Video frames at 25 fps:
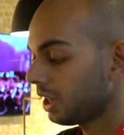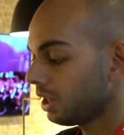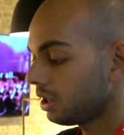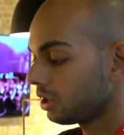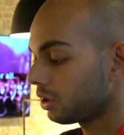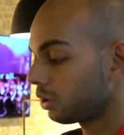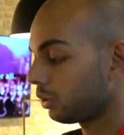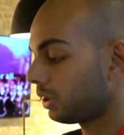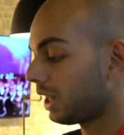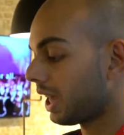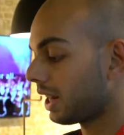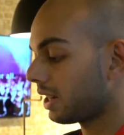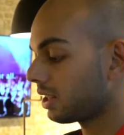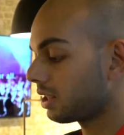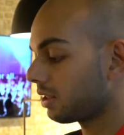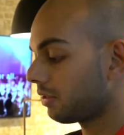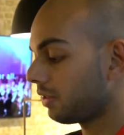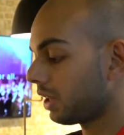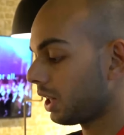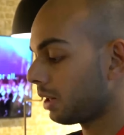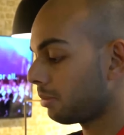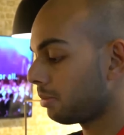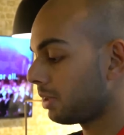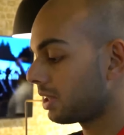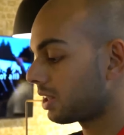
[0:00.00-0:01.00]
So that is
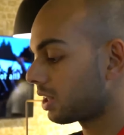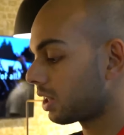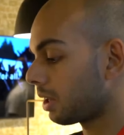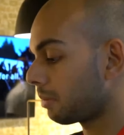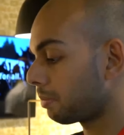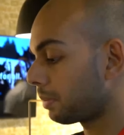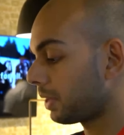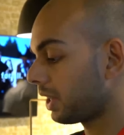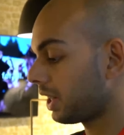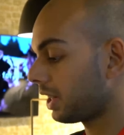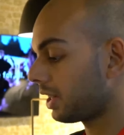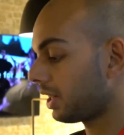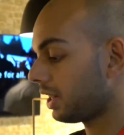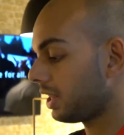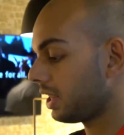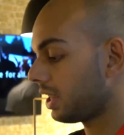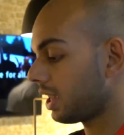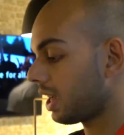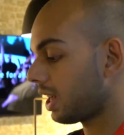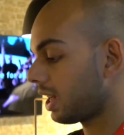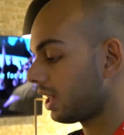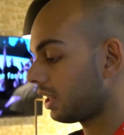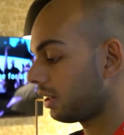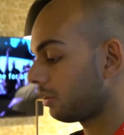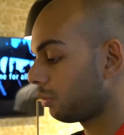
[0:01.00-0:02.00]
available separately
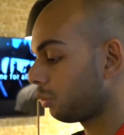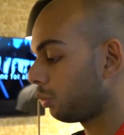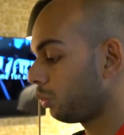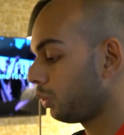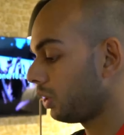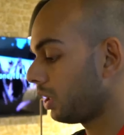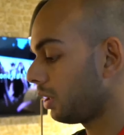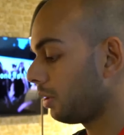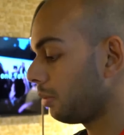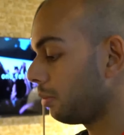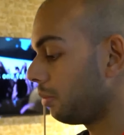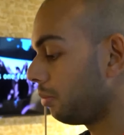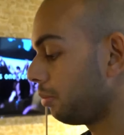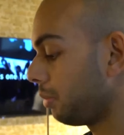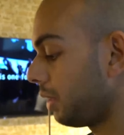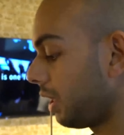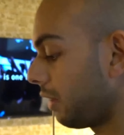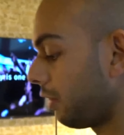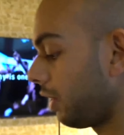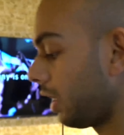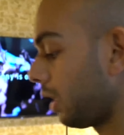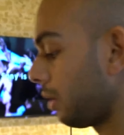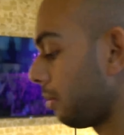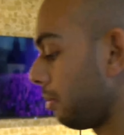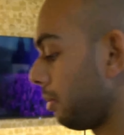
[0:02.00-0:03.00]
and will be
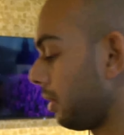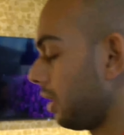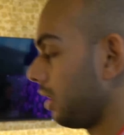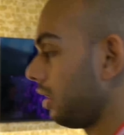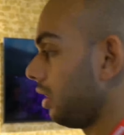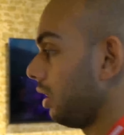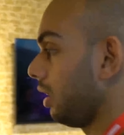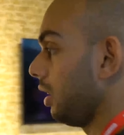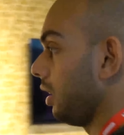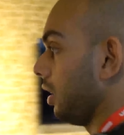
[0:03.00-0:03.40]
available